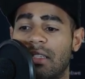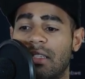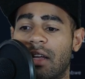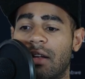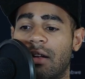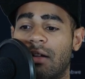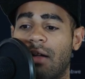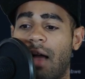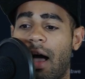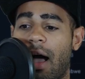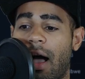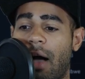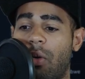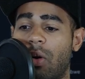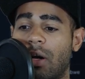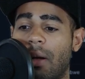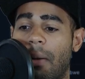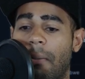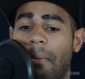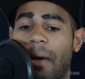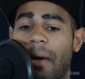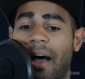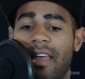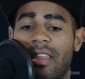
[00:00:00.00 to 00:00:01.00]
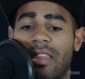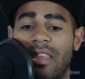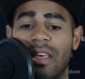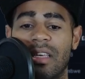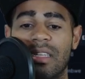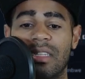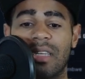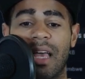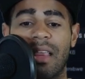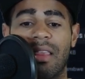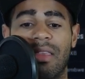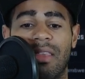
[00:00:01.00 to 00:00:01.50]
and I want to buy
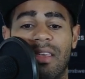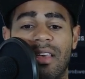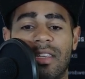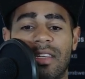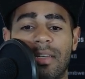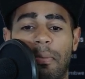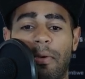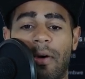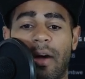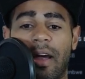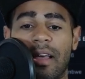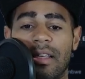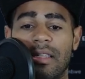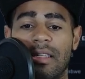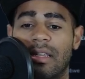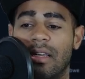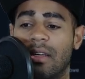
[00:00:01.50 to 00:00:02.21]
this at this price,